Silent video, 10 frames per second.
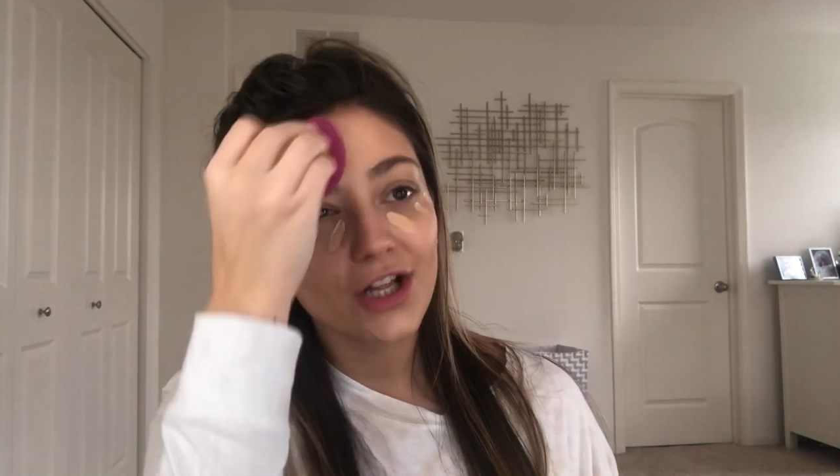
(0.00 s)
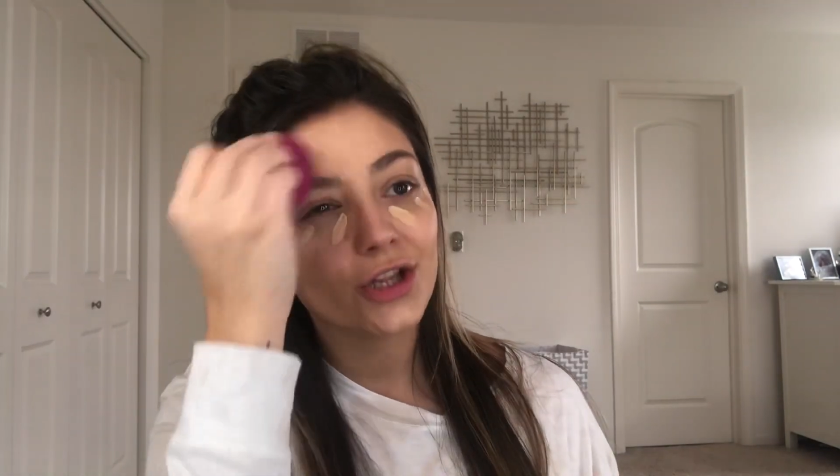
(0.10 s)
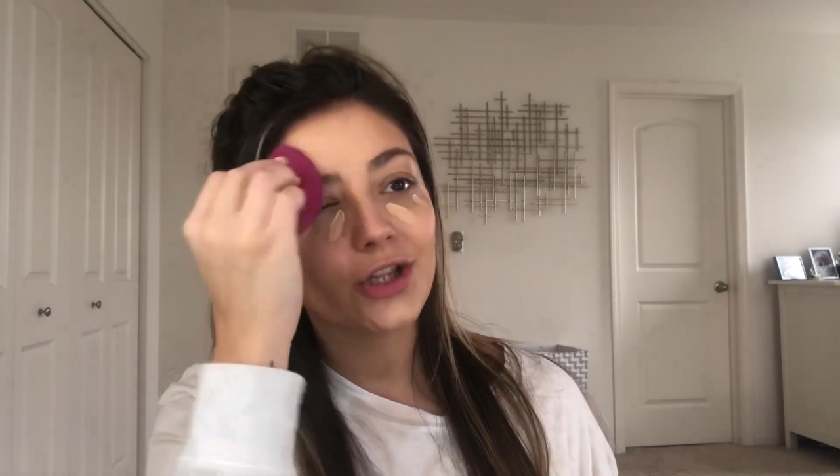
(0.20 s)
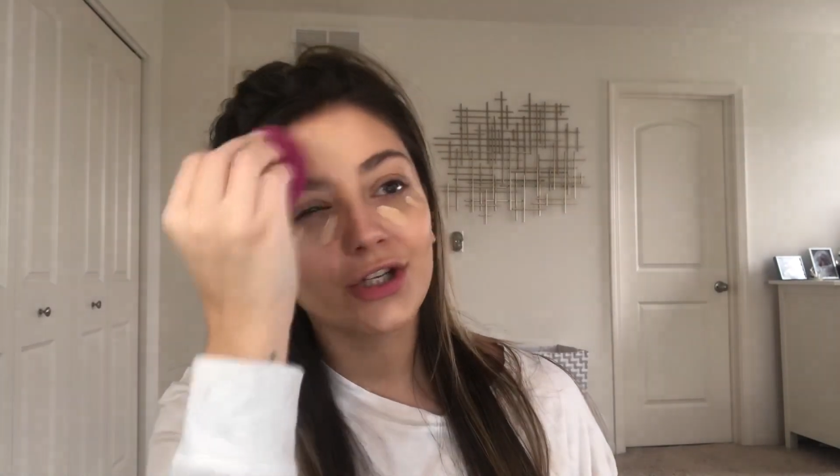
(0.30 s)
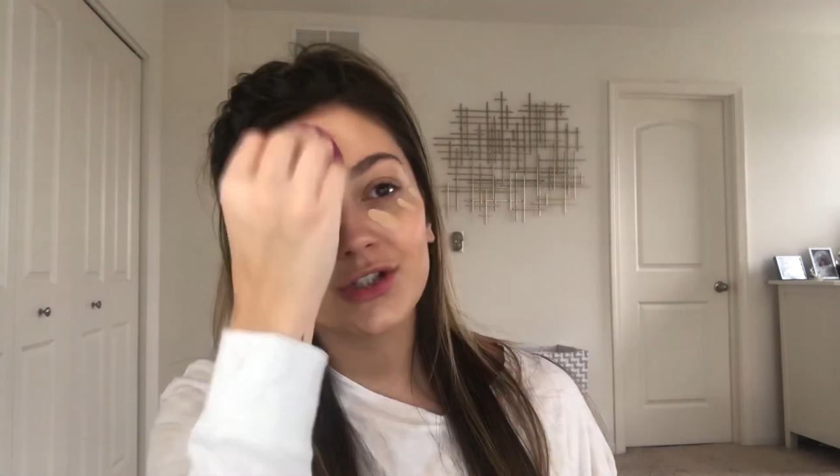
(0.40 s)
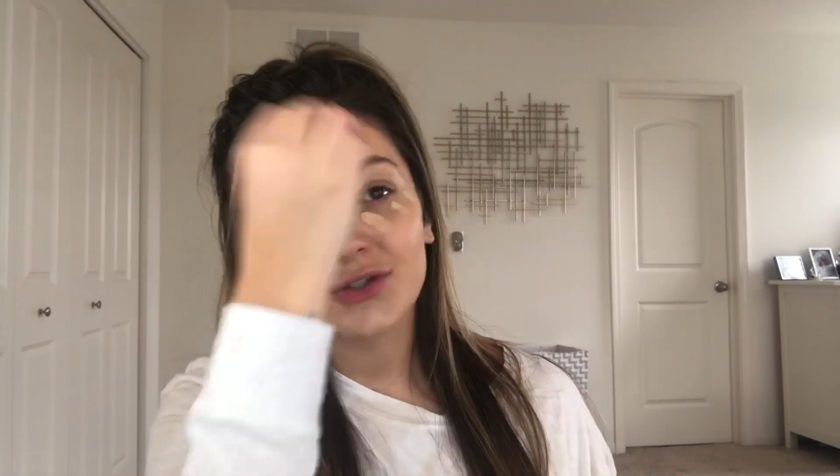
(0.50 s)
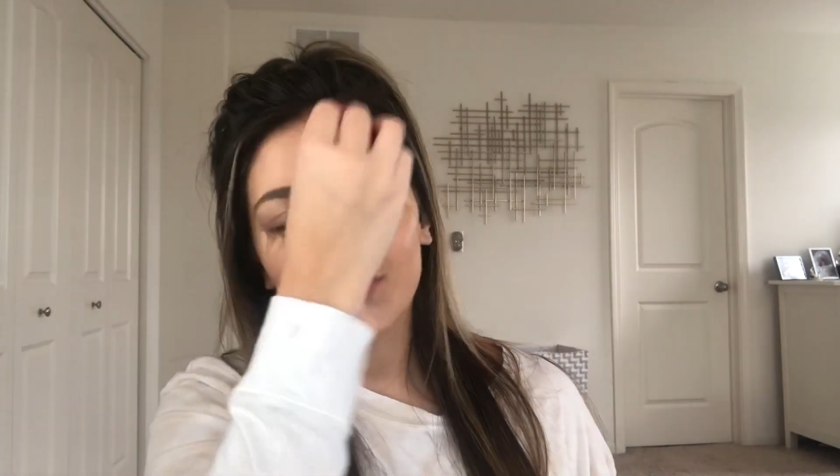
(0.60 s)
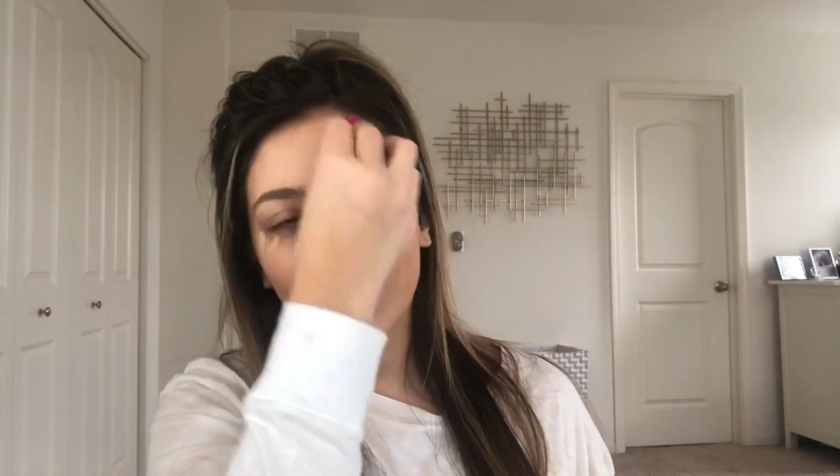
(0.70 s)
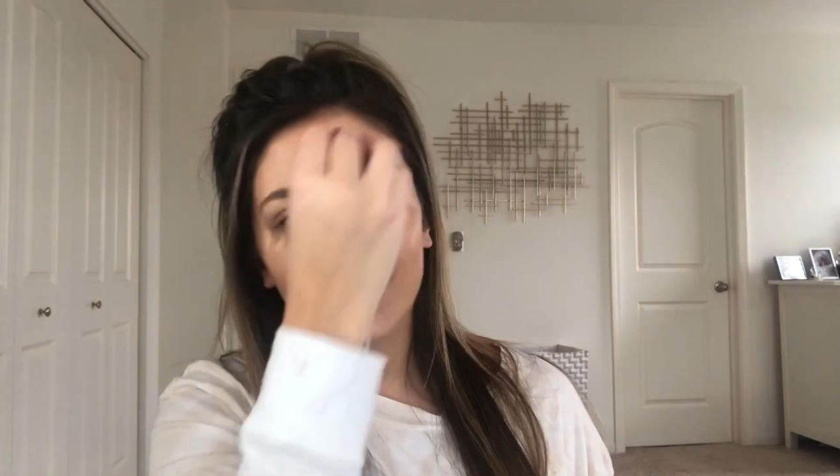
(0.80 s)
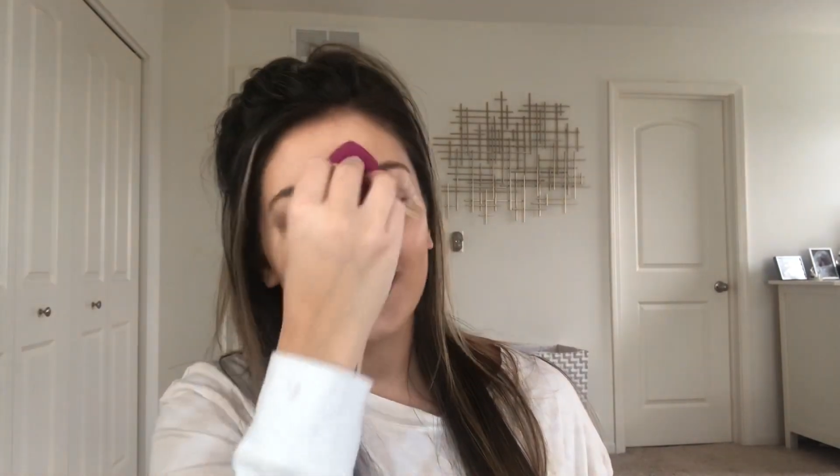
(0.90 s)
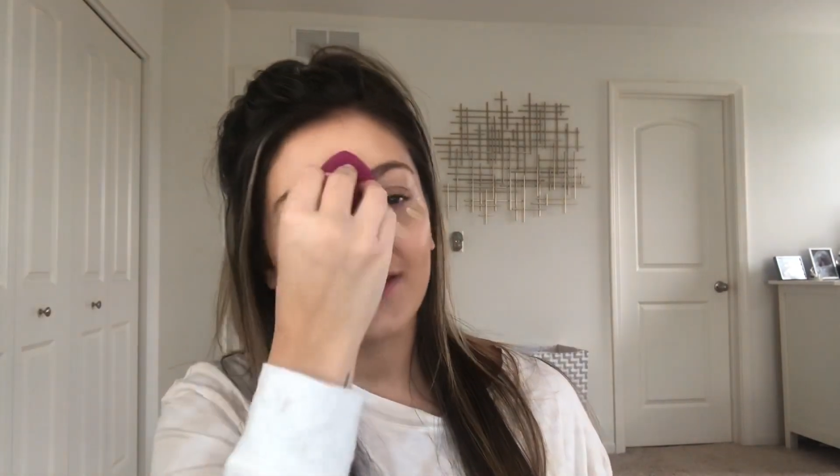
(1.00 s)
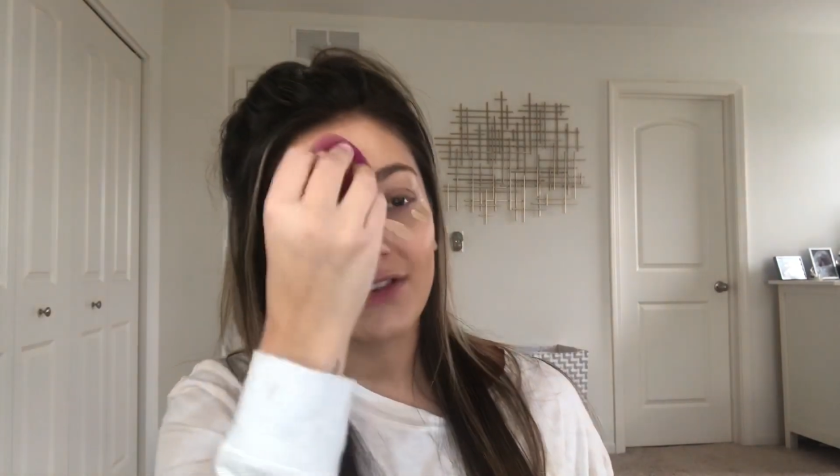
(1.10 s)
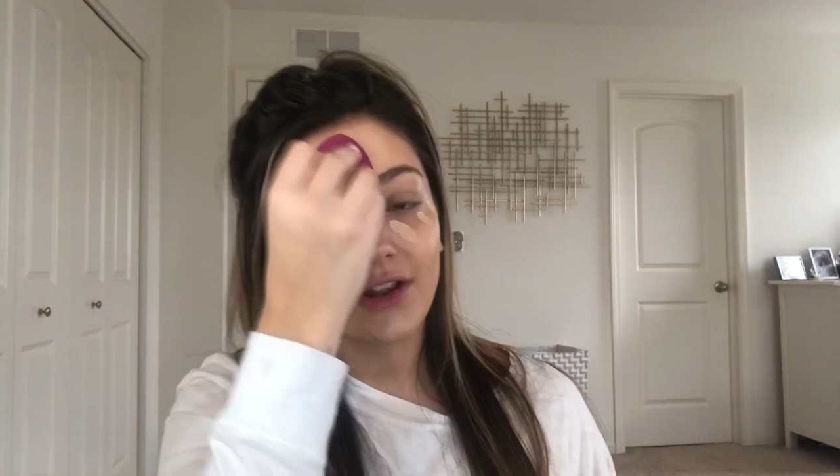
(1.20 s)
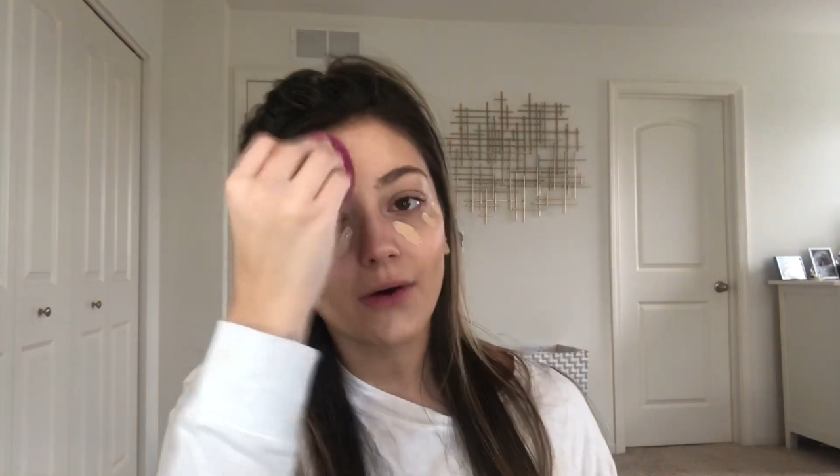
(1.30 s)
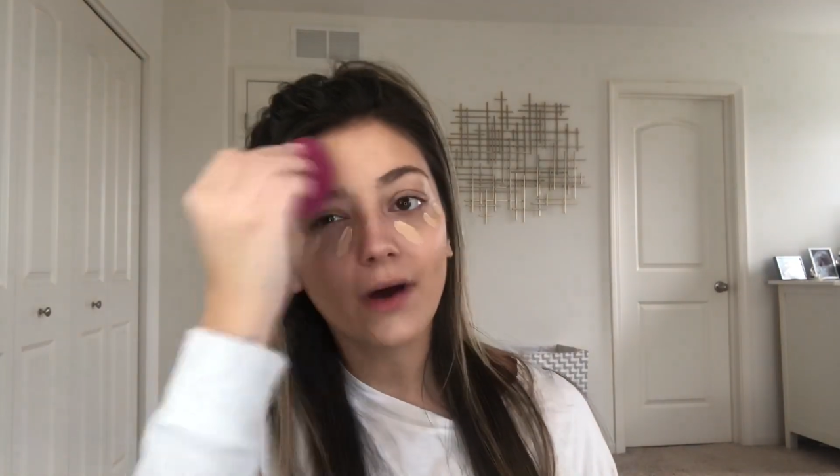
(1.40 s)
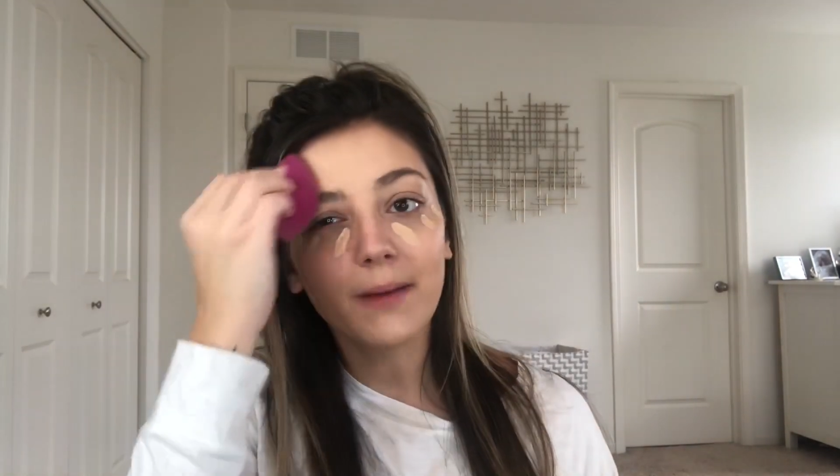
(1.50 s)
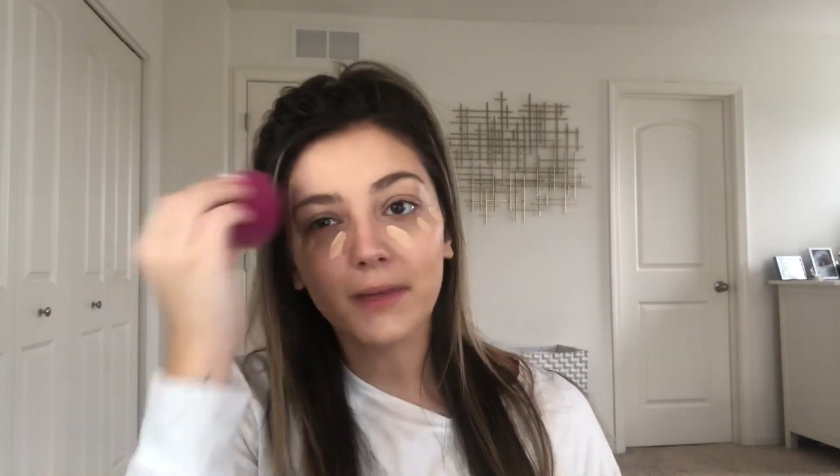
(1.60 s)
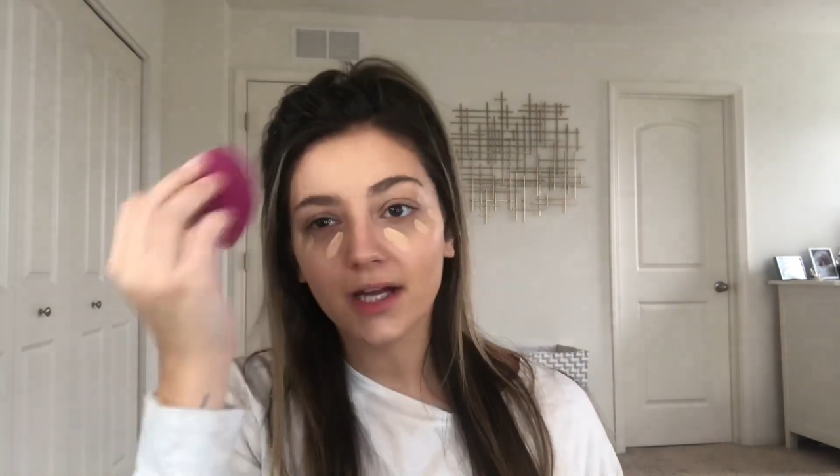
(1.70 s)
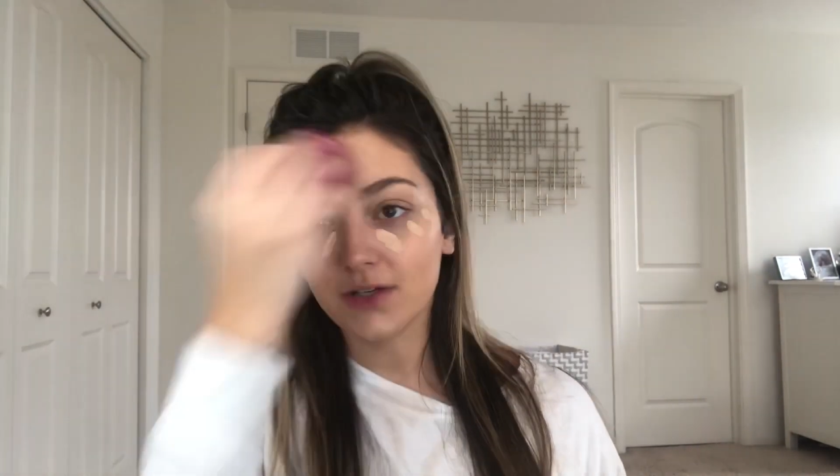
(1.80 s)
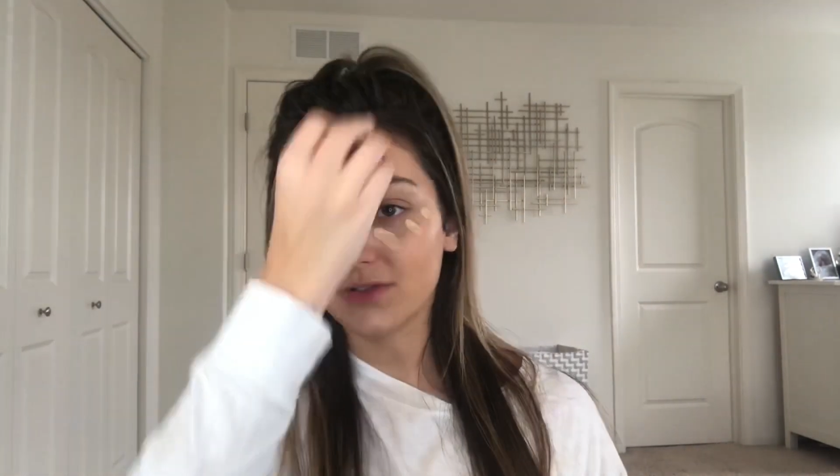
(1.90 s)
looks great, even though I'm
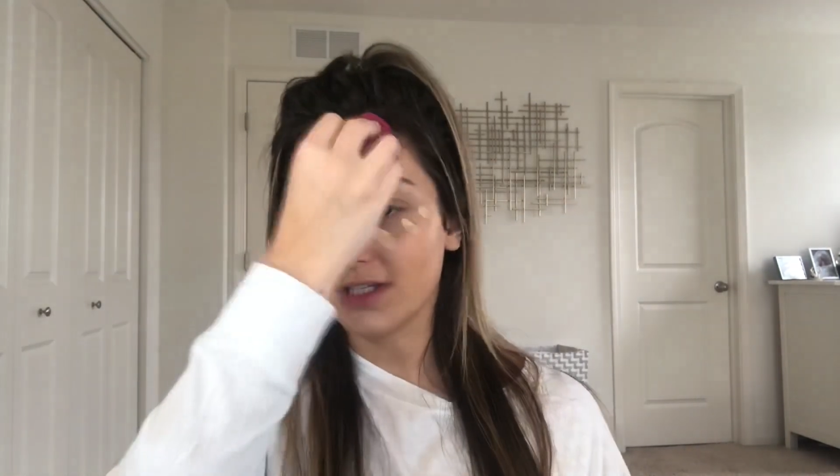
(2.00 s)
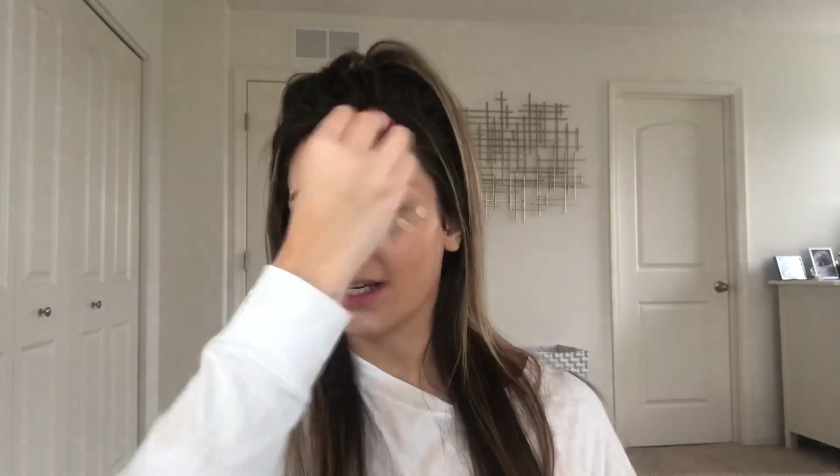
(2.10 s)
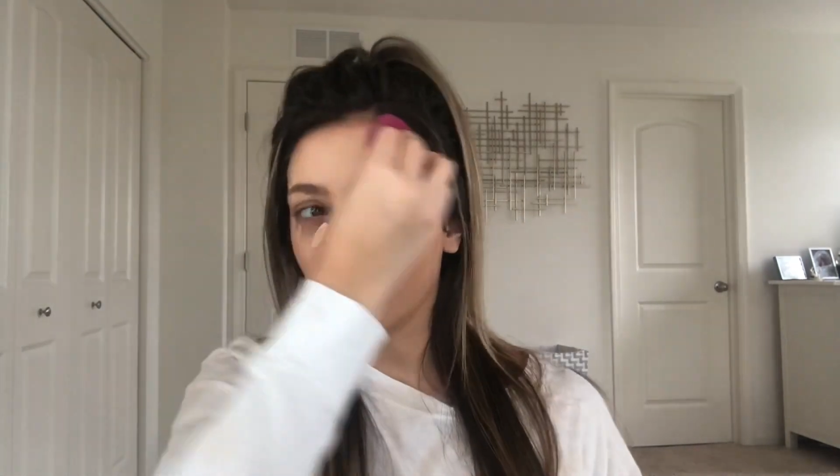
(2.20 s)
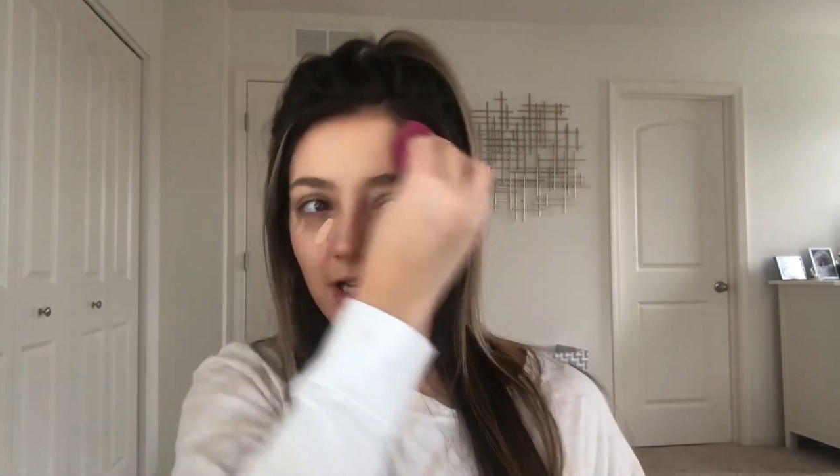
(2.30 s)
not using